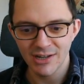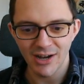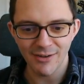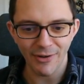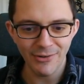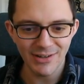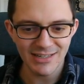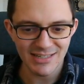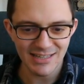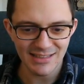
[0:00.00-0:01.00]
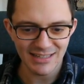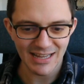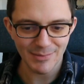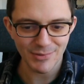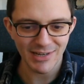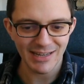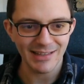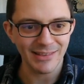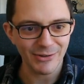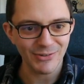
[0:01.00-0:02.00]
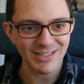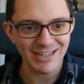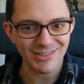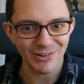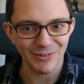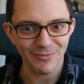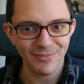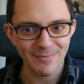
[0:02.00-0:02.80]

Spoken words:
I've only seen the capital K in the context of